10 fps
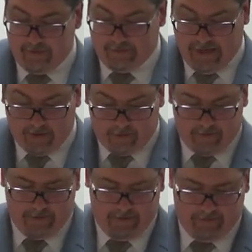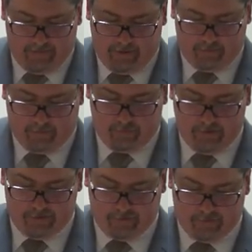later Indian Tantric
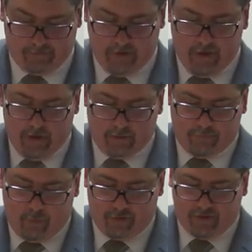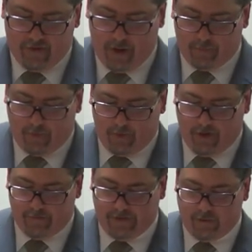traditions to forge a number
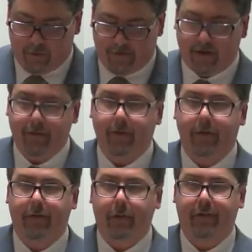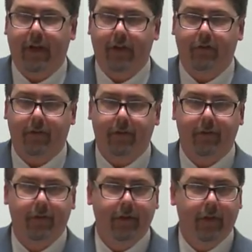of innovative
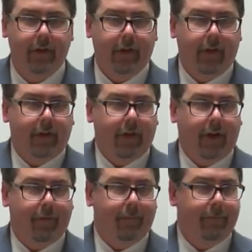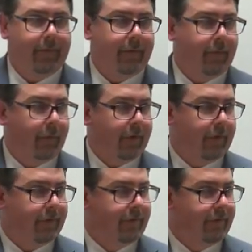associations. Um,
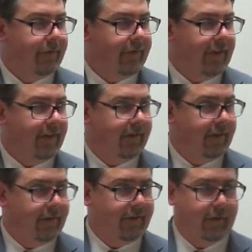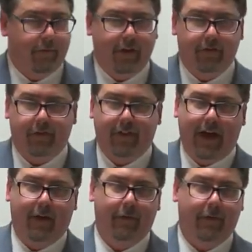we'll see these innovations,
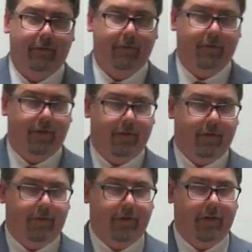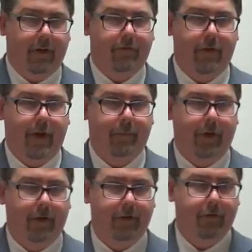how the, the, this, the Tantra that I'm
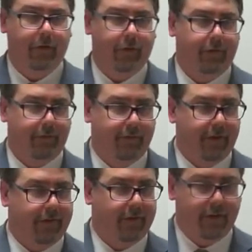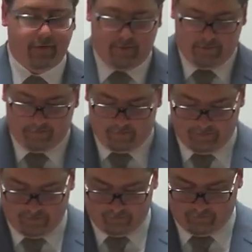going to introduce fits into these
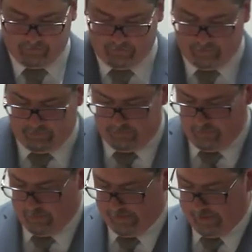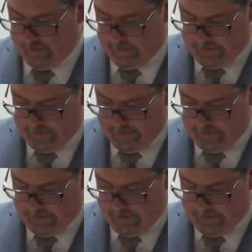innovations just shortly.